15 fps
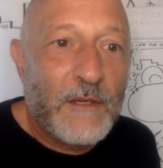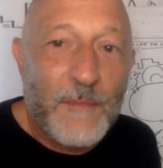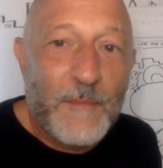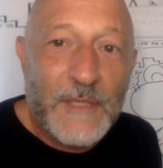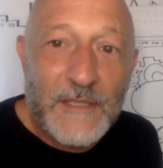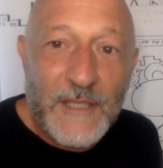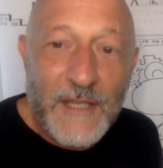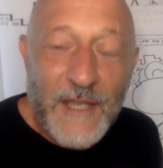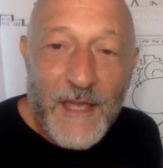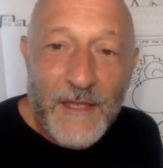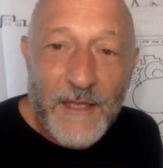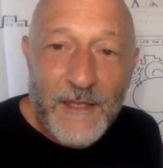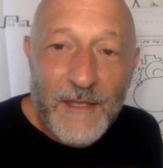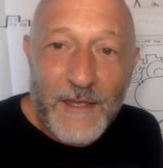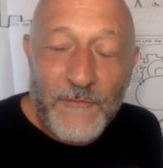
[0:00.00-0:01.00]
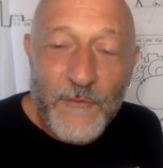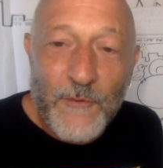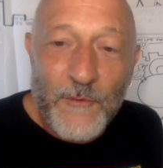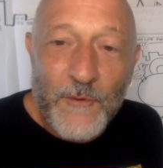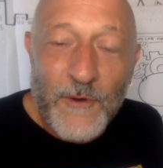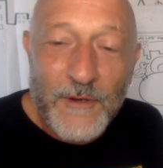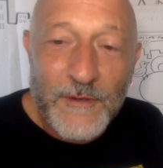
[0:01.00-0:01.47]
coming today and
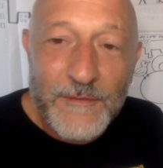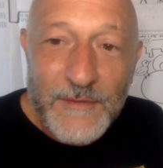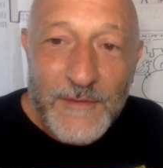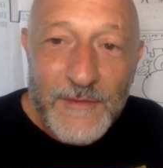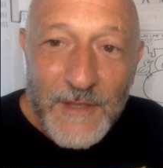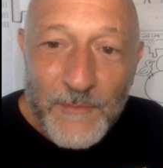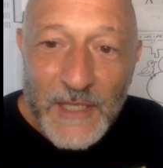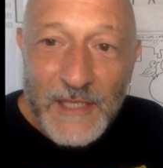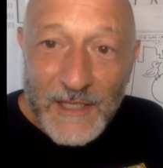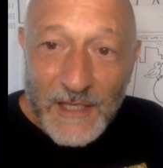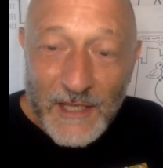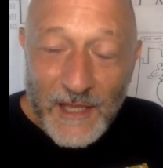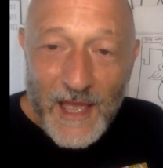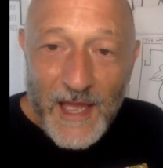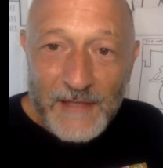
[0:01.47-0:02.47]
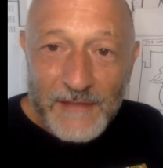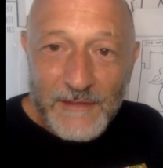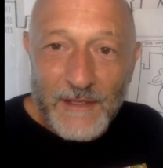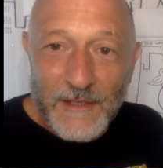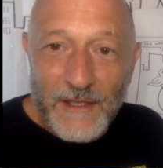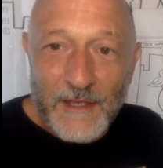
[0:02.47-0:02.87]
for being in the class.